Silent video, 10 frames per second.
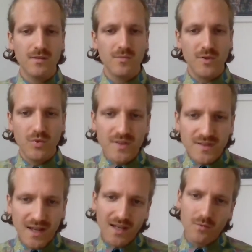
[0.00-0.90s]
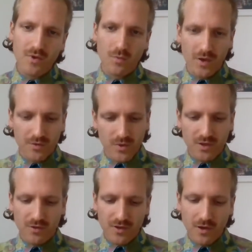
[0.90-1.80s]
But we start with what
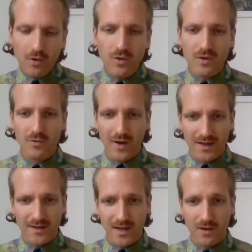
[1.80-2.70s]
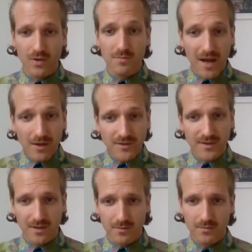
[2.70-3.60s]
we know right now about
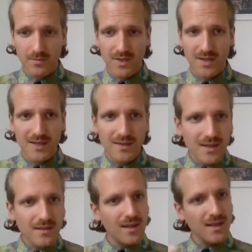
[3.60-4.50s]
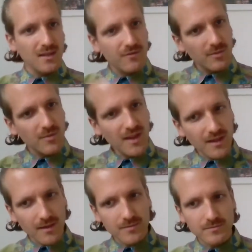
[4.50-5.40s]
them and then take it from
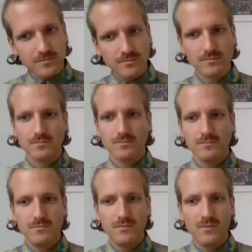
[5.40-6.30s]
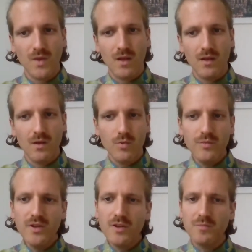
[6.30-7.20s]
there. Would
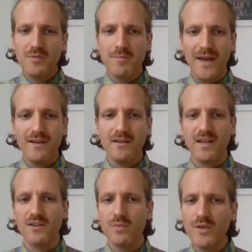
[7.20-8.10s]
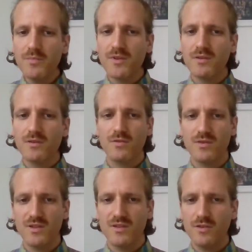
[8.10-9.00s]
we not be better equipped to
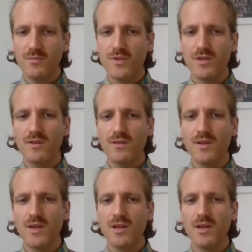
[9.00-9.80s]
determine